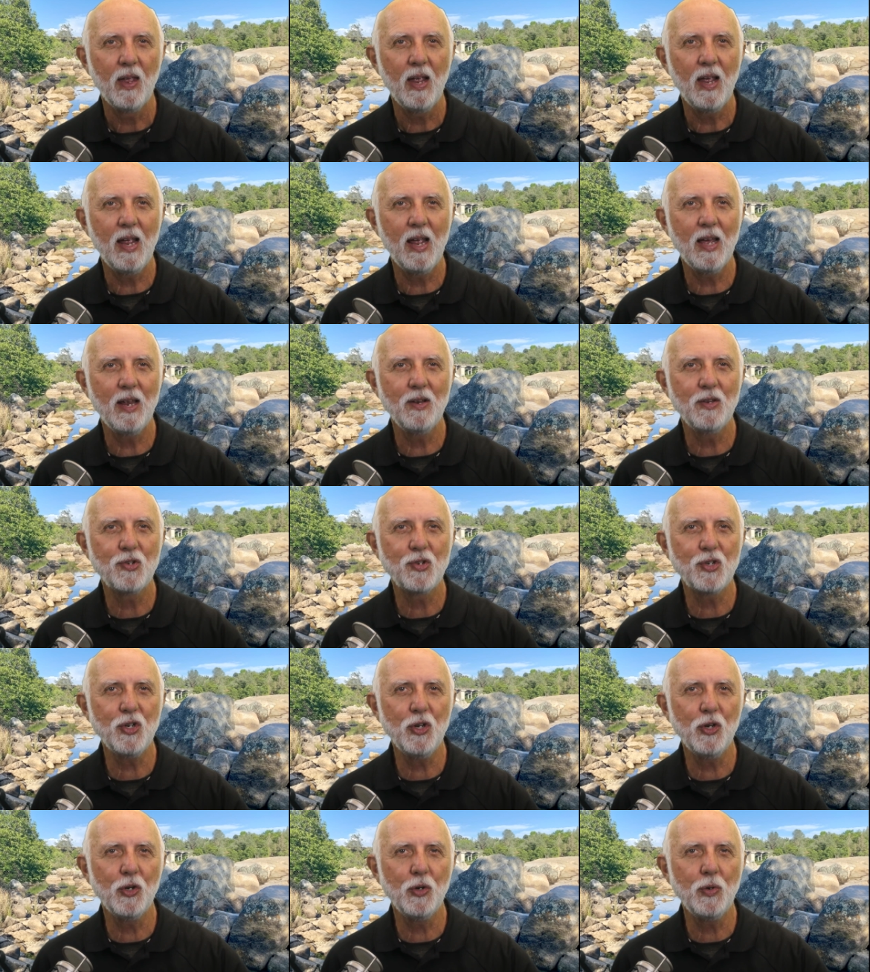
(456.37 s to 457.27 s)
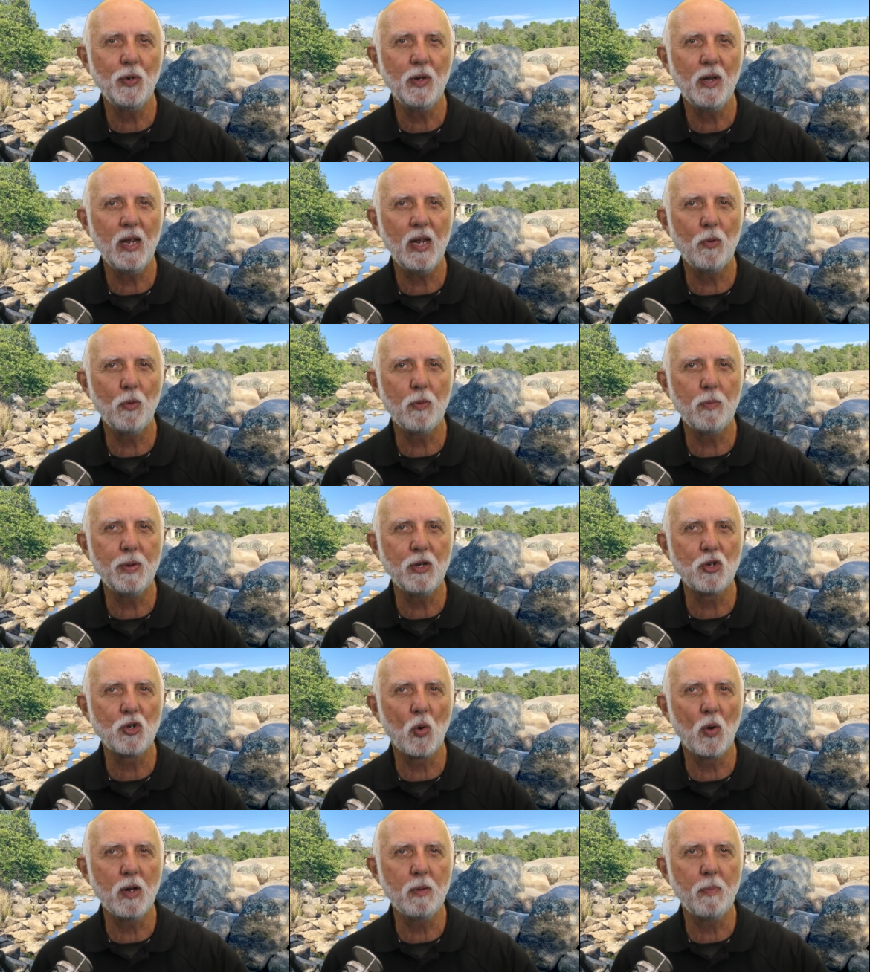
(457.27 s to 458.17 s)
and soon he would be
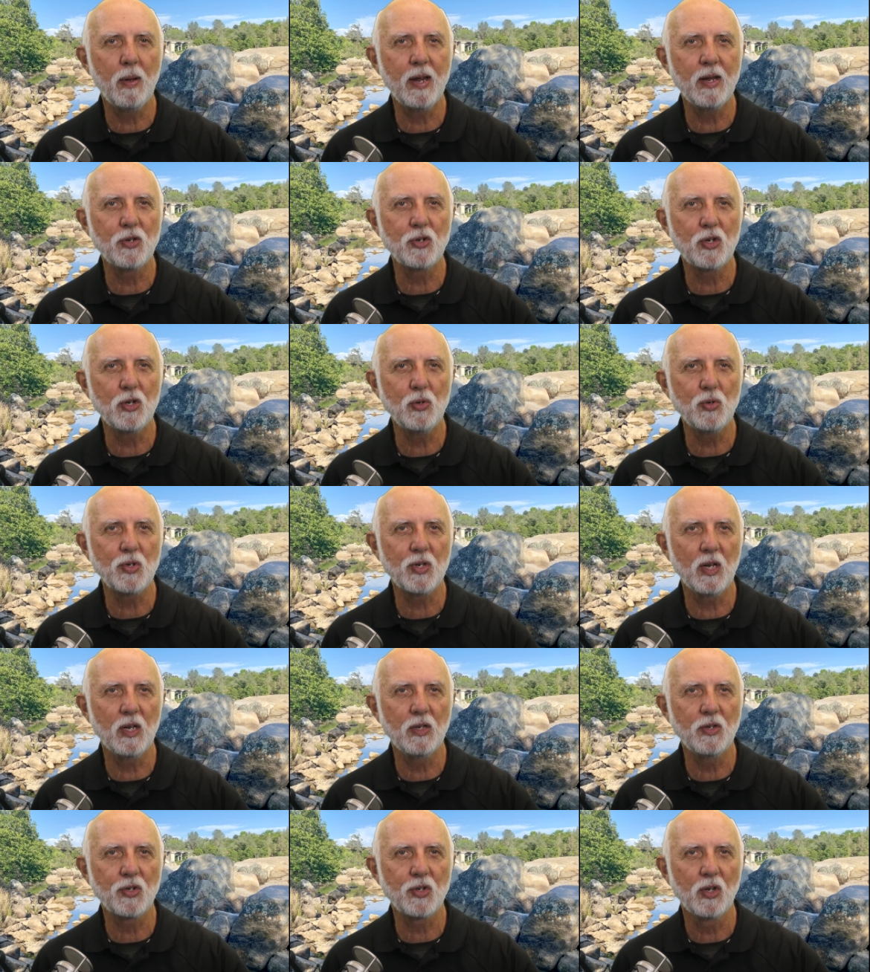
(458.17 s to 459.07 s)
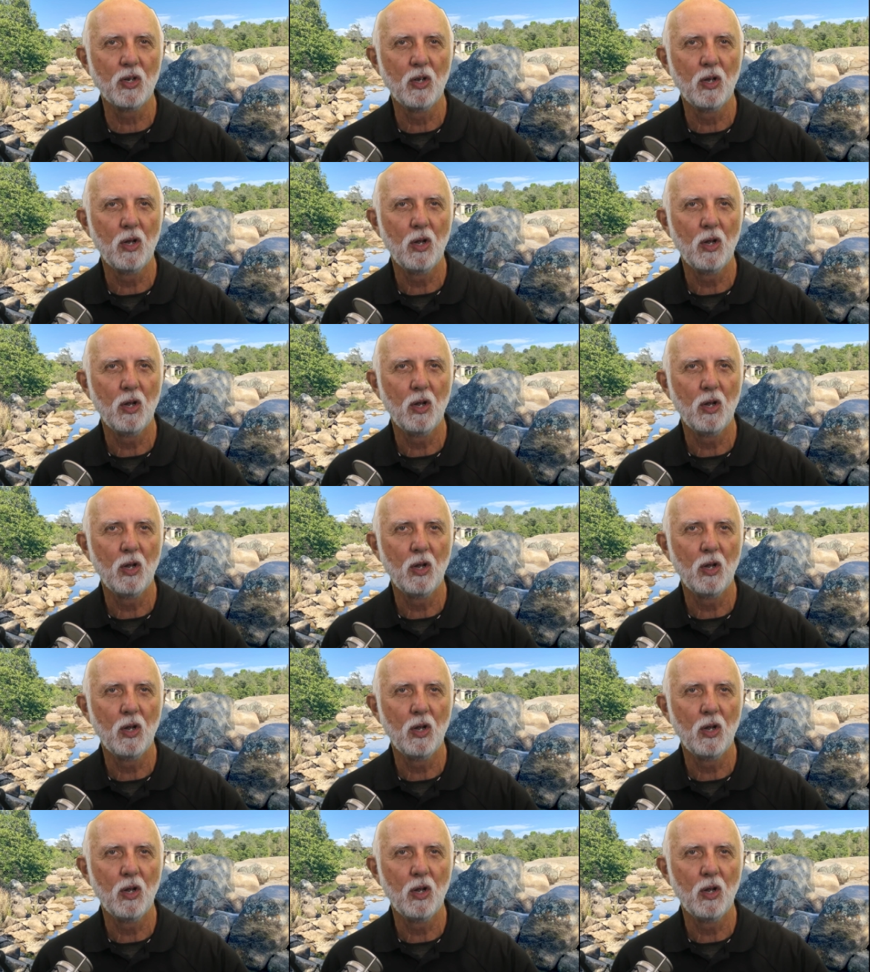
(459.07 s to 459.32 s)
joined by his two sons,